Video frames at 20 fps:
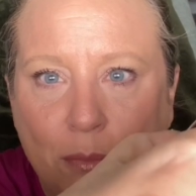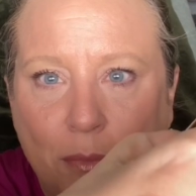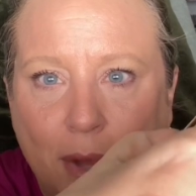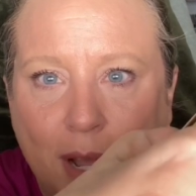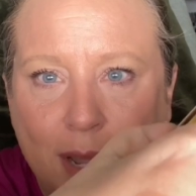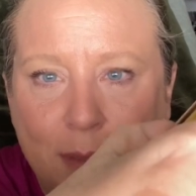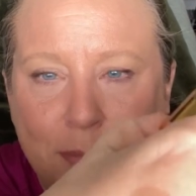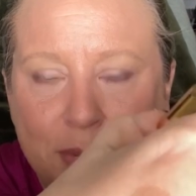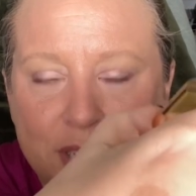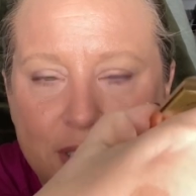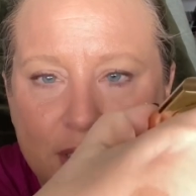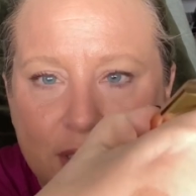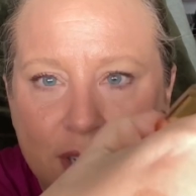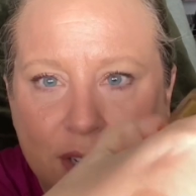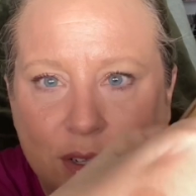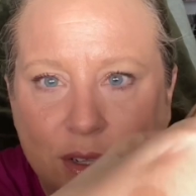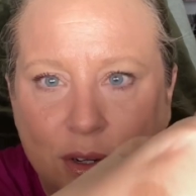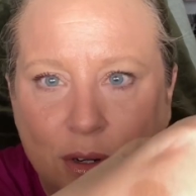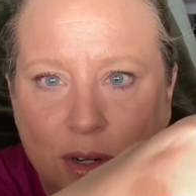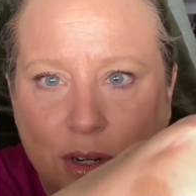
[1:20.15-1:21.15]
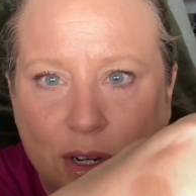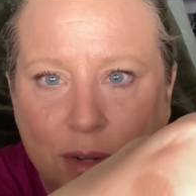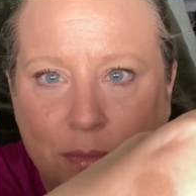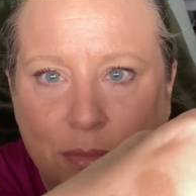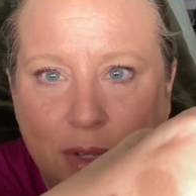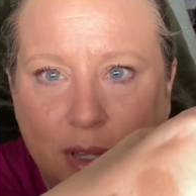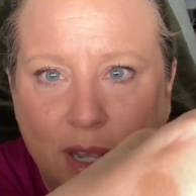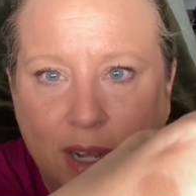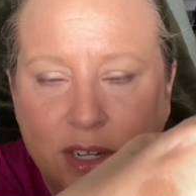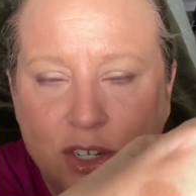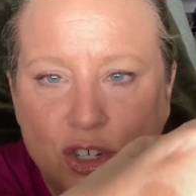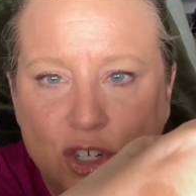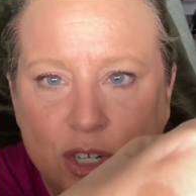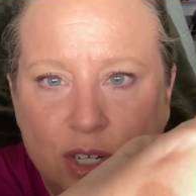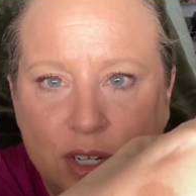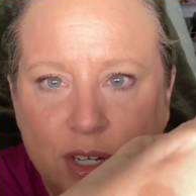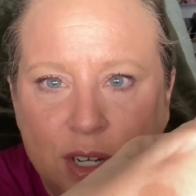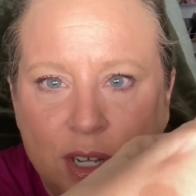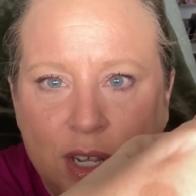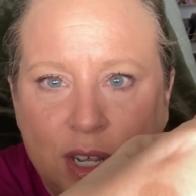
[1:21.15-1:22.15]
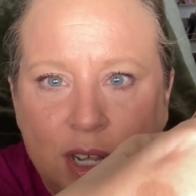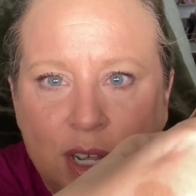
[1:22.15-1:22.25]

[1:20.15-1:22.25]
my particular complexion.